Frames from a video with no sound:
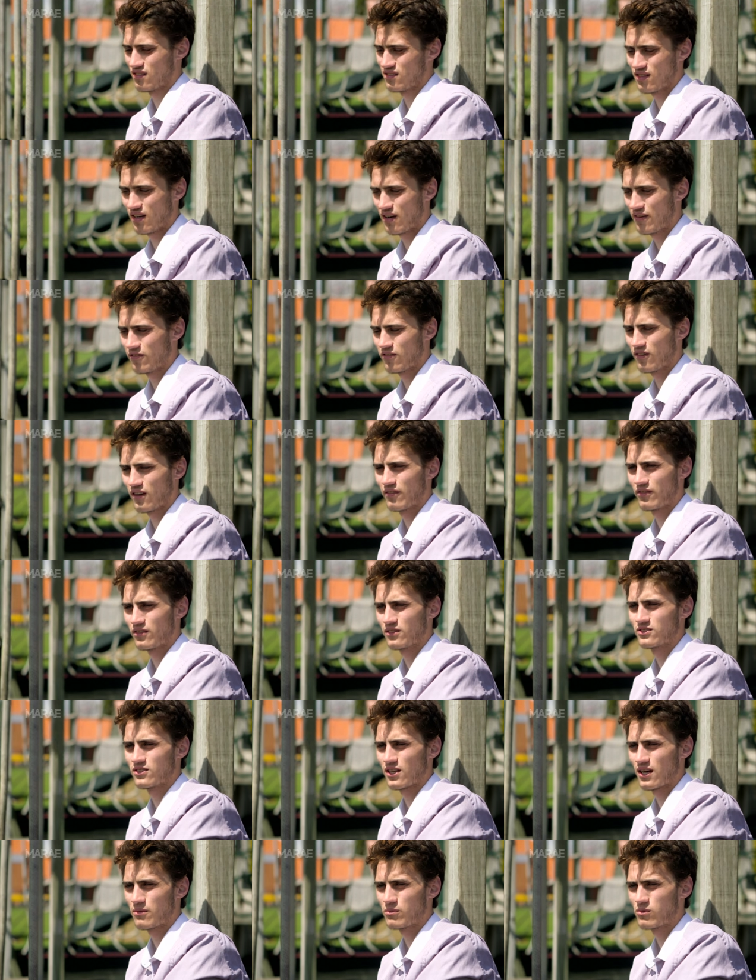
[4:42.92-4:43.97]
a safe, loving,
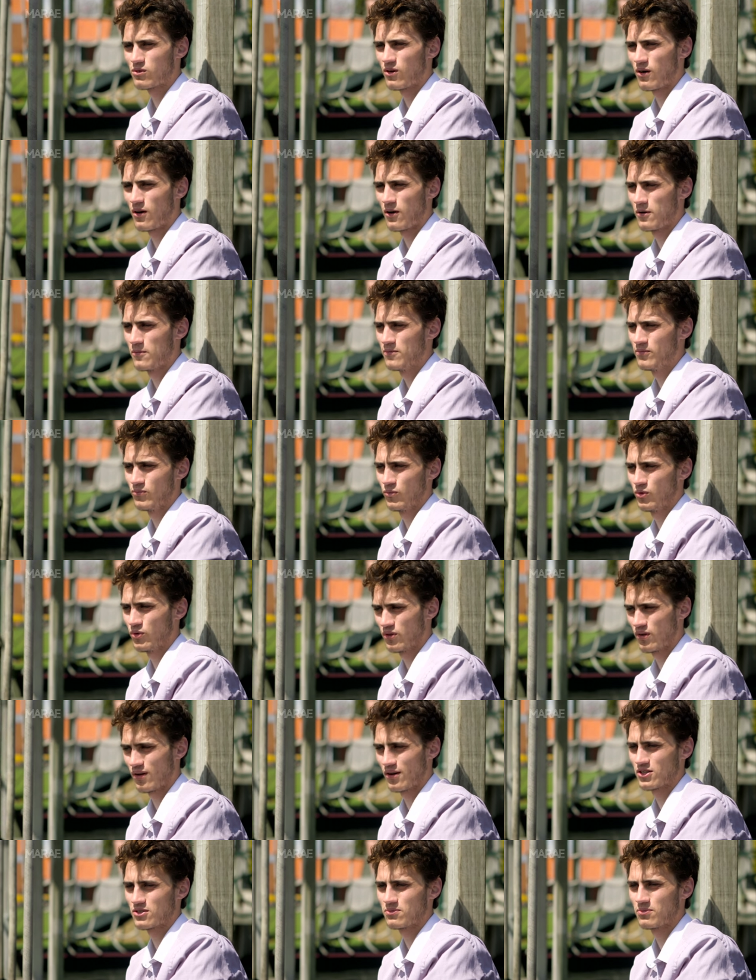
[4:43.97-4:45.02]
stable home with
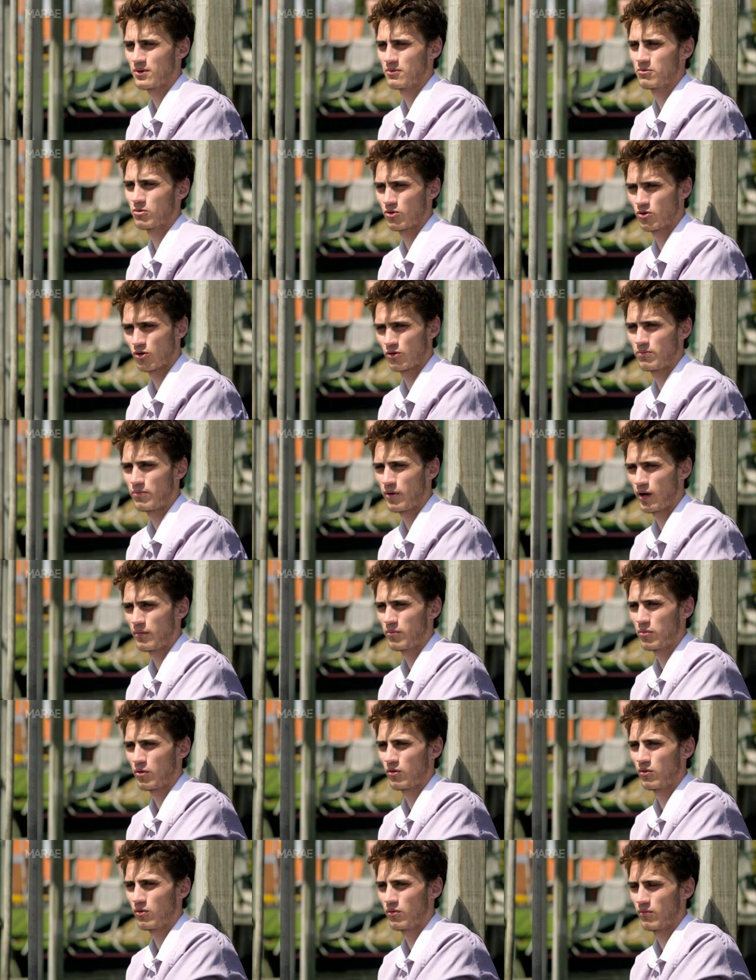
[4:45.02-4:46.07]
nice people, good
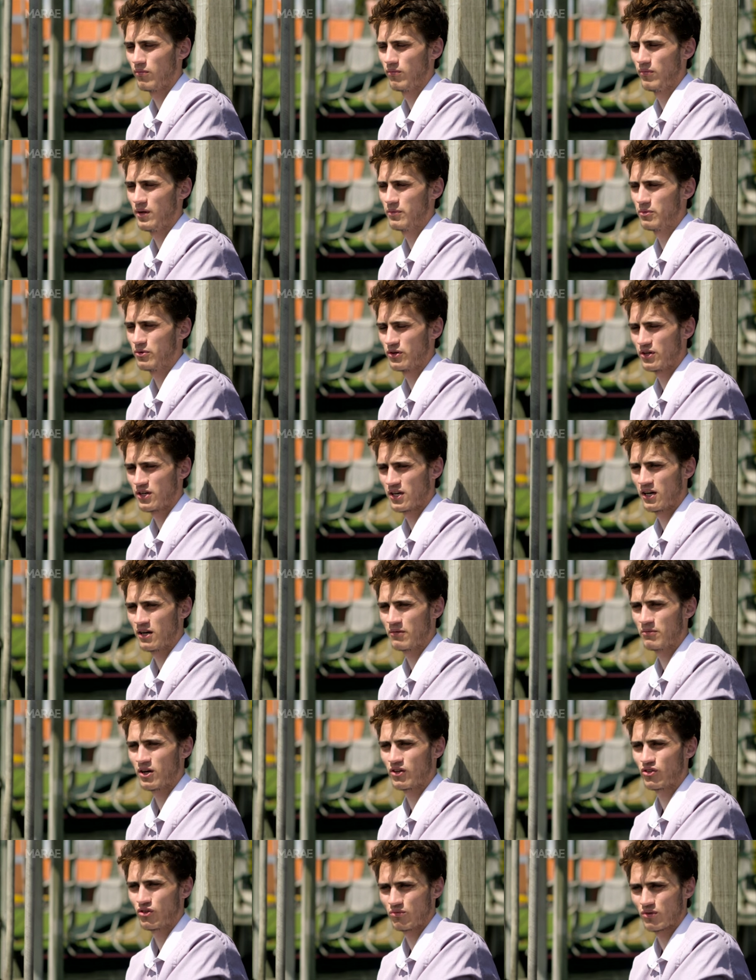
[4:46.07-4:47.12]
people, people who care
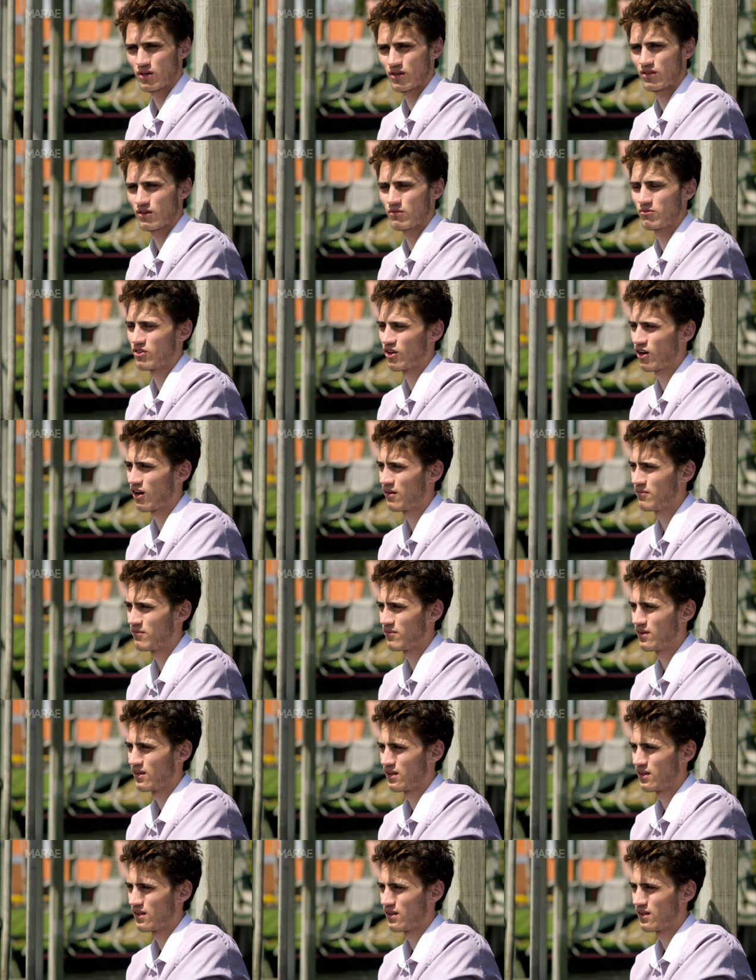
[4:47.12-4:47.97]
about them, give them time.